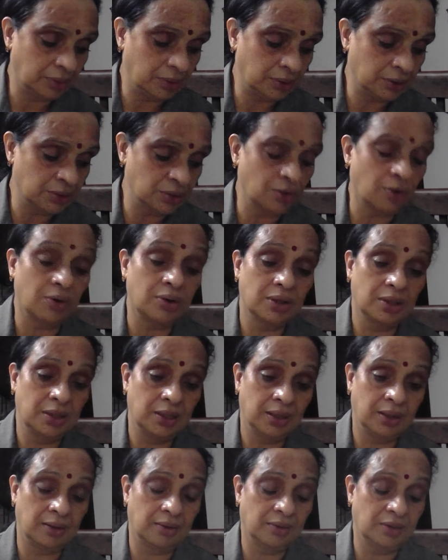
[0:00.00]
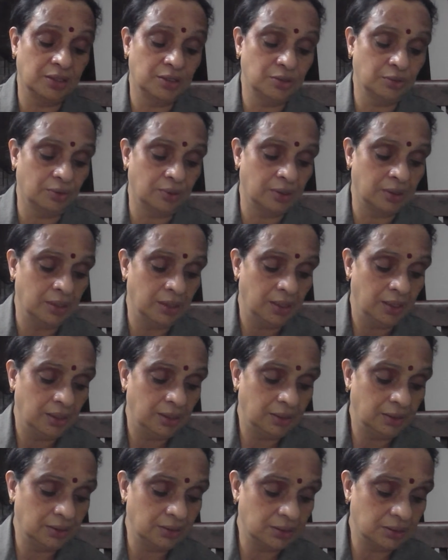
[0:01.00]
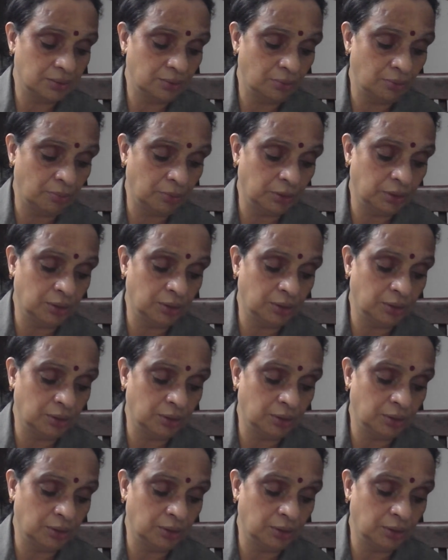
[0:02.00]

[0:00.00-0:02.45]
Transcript: is not there. The dog is no more.